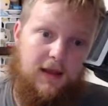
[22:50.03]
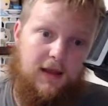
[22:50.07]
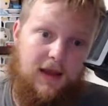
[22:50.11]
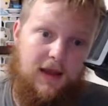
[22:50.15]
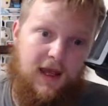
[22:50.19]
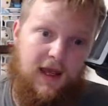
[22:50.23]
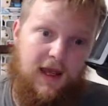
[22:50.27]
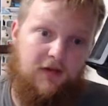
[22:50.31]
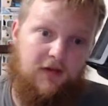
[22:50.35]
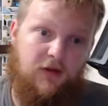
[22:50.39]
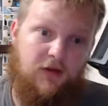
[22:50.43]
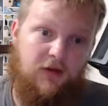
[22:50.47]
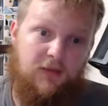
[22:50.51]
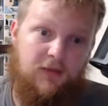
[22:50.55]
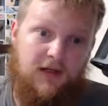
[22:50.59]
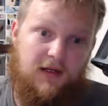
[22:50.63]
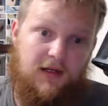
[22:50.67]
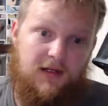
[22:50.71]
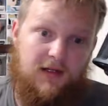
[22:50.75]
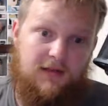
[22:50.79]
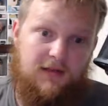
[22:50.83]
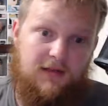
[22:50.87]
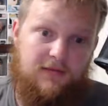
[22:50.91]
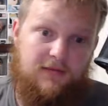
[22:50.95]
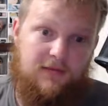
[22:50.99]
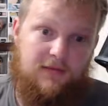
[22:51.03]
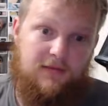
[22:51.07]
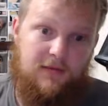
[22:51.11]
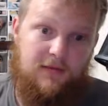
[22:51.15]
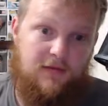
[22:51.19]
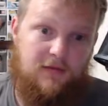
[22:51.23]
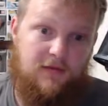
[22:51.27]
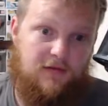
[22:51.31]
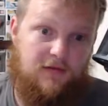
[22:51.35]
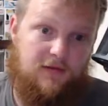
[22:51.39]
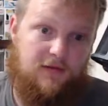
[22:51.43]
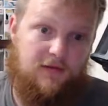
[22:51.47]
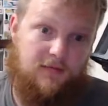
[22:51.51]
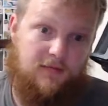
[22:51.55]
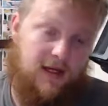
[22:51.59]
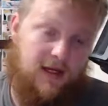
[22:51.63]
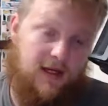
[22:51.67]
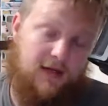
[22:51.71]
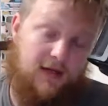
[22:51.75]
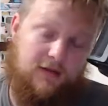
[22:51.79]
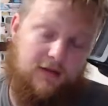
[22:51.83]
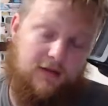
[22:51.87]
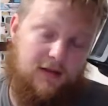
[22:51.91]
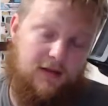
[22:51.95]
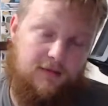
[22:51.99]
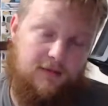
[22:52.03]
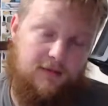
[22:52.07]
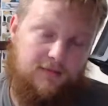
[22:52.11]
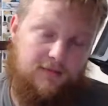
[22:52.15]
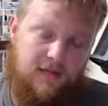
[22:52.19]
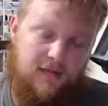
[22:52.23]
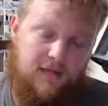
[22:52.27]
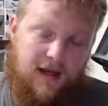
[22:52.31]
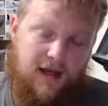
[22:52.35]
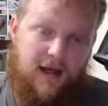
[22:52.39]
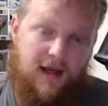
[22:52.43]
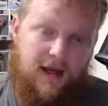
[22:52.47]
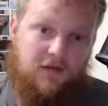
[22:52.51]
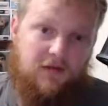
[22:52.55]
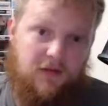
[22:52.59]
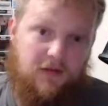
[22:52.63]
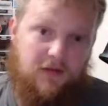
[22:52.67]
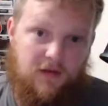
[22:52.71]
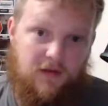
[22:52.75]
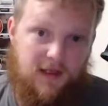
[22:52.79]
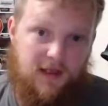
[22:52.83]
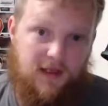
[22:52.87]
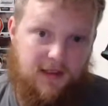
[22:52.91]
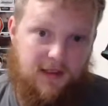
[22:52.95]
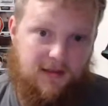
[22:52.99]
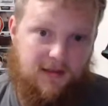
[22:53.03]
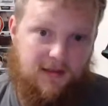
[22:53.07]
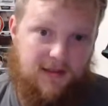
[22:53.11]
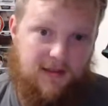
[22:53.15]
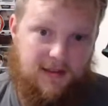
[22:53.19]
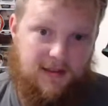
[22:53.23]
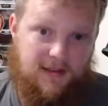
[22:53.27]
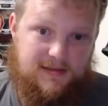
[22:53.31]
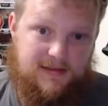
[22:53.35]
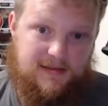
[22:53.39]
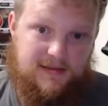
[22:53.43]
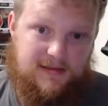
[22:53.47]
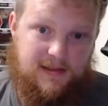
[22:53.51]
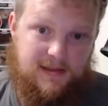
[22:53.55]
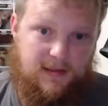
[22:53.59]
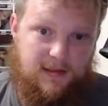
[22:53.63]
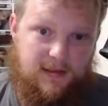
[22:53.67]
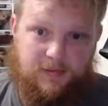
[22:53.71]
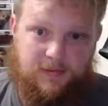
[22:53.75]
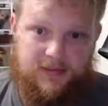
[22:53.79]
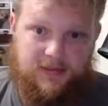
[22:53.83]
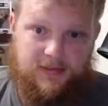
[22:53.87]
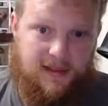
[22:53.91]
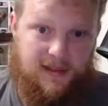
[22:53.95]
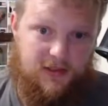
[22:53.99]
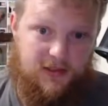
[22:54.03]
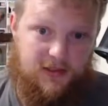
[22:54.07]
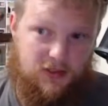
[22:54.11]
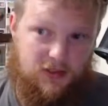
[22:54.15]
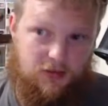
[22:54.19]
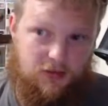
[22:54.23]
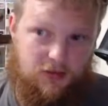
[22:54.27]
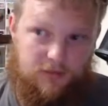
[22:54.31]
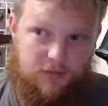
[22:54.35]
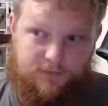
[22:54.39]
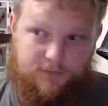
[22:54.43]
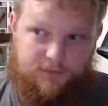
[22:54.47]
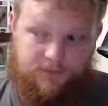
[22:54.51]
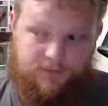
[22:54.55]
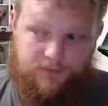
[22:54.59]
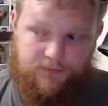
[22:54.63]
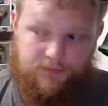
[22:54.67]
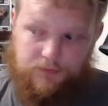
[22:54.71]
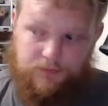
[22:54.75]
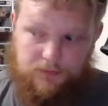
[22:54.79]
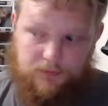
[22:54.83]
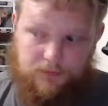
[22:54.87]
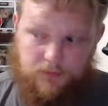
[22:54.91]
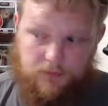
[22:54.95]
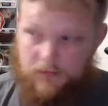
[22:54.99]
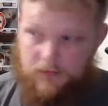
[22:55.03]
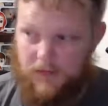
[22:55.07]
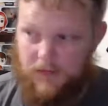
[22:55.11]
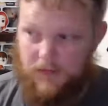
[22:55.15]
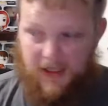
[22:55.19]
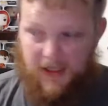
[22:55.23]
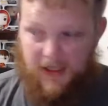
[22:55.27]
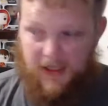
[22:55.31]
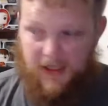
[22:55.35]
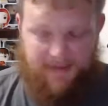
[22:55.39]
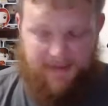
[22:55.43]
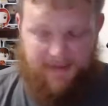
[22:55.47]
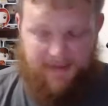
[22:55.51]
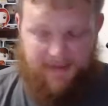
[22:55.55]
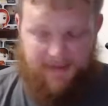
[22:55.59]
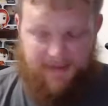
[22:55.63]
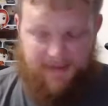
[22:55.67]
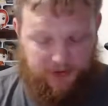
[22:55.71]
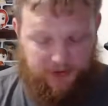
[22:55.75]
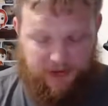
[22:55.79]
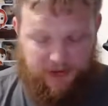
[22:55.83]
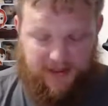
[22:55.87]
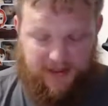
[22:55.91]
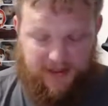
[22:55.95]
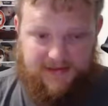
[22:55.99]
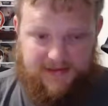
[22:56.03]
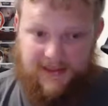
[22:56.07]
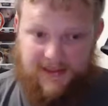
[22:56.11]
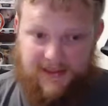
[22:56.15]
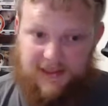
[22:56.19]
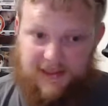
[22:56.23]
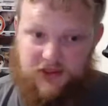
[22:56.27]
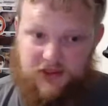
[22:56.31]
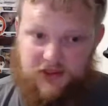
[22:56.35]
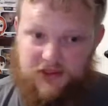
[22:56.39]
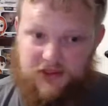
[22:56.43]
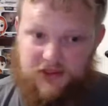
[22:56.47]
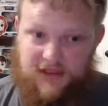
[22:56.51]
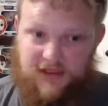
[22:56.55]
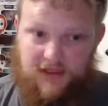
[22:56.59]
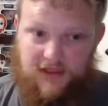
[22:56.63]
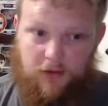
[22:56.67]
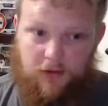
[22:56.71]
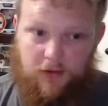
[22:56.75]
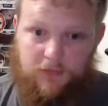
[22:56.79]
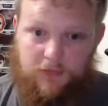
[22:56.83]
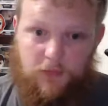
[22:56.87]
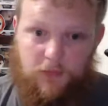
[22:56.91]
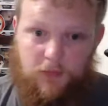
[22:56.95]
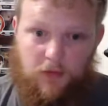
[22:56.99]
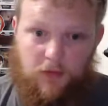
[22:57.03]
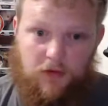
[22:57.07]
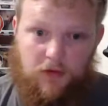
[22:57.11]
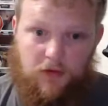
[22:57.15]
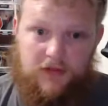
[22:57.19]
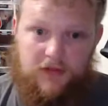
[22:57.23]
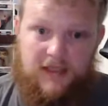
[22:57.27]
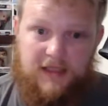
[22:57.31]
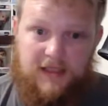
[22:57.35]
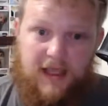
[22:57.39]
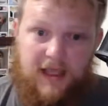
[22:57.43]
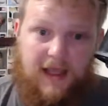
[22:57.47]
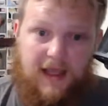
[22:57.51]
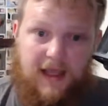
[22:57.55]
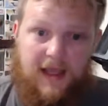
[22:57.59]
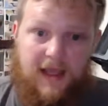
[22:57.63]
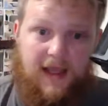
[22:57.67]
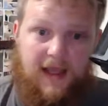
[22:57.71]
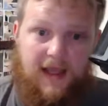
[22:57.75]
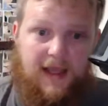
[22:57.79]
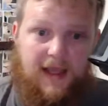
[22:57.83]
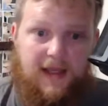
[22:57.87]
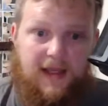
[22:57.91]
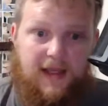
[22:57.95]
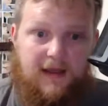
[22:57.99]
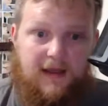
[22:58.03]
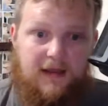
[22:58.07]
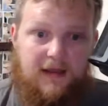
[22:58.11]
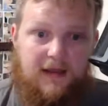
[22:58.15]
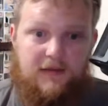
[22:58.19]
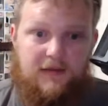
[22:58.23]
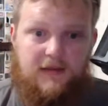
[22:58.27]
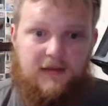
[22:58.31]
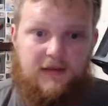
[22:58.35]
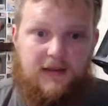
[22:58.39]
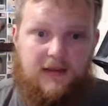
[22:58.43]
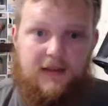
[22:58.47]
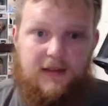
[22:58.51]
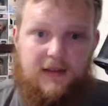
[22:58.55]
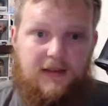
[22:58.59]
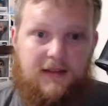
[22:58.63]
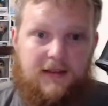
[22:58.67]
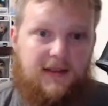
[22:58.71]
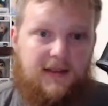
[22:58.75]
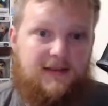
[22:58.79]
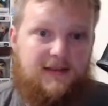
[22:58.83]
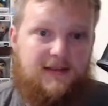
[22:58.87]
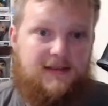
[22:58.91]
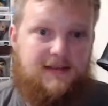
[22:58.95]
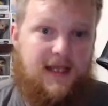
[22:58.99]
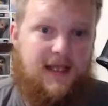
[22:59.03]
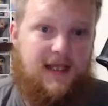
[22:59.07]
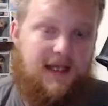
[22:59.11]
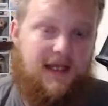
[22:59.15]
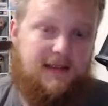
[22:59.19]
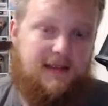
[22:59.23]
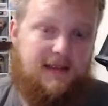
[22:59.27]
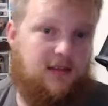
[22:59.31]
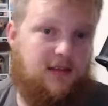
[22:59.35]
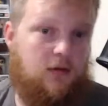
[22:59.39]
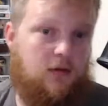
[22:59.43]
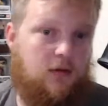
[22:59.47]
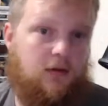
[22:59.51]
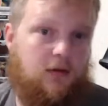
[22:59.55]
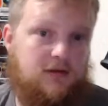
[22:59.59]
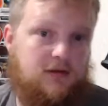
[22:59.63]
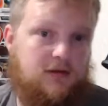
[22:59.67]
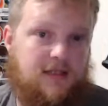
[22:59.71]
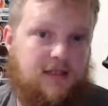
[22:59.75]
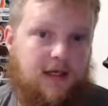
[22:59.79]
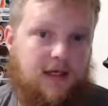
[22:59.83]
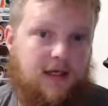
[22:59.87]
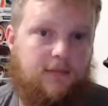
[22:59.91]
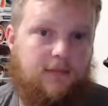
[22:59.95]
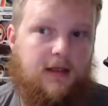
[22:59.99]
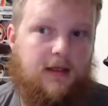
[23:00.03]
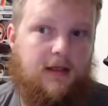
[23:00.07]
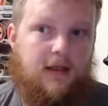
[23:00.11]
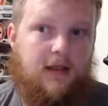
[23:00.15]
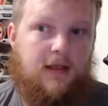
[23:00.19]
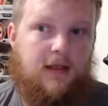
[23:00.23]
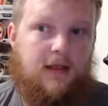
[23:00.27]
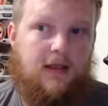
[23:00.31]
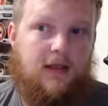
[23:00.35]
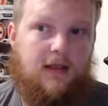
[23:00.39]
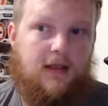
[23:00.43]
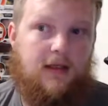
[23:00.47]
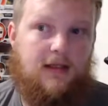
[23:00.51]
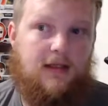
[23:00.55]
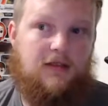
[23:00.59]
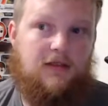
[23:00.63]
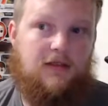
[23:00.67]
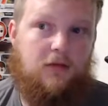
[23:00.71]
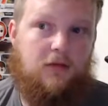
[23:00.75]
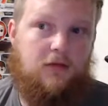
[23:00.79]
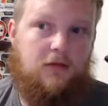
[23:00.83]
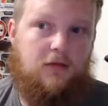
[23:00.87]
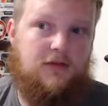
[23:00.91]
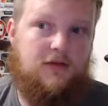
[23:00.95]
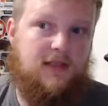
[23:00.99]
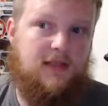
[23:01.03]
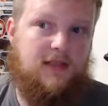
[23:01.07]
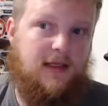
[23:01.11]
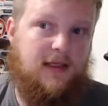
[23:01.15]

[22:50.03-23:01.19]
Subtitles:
everybody, I don't know. I feel like they see the potential in microtransactions in open worlds, and it takes a long time. It's almost like